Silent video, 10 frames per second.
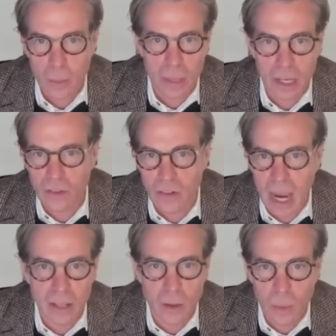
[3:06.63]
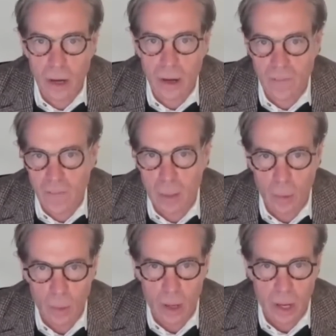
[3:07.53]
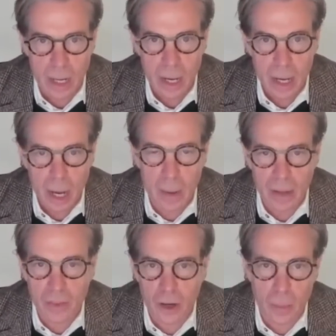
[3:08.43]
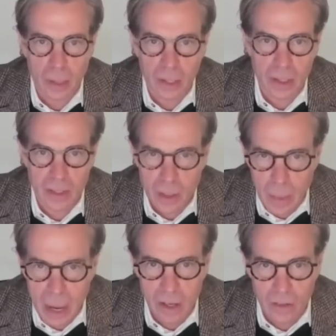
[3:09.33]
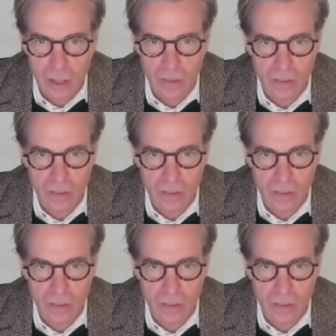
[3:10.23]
mid-January, February, about their ability to manage this.